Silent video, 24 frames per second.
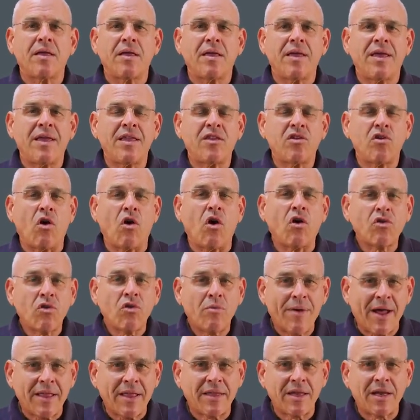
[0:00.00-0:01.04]
it
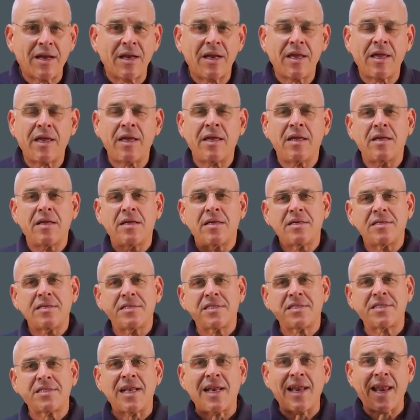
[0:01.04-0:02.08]
automatically
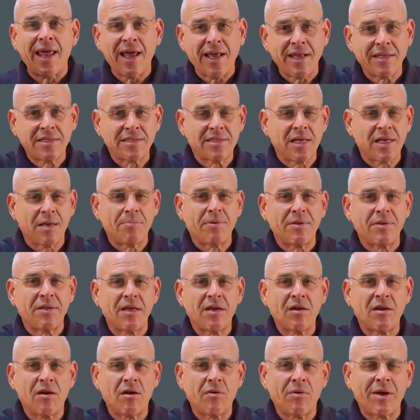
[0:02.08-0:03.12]
selects a
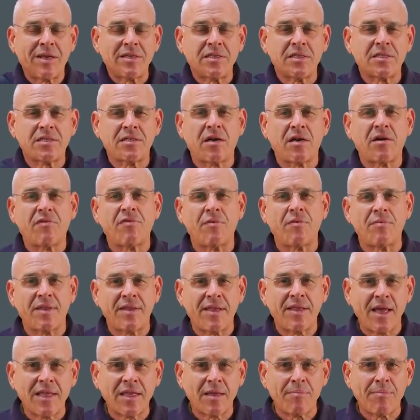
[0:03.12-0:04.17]
particular register from the
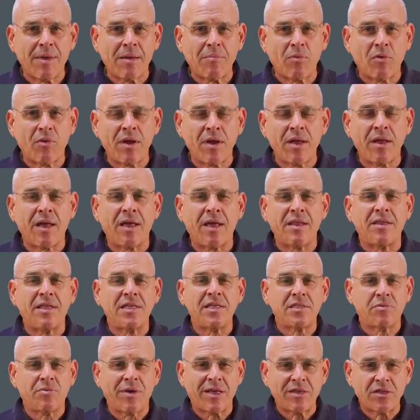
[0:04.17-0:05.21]
data memory, and
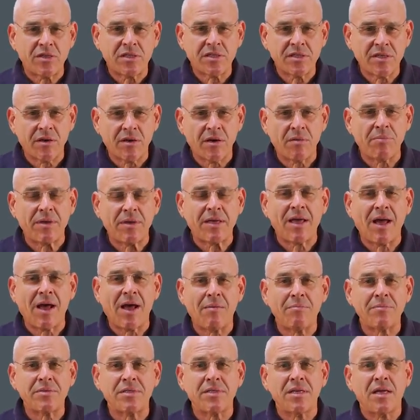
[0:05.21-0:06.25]
this register
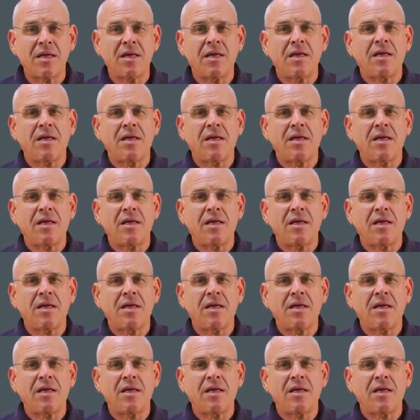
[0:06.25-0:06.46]
becomes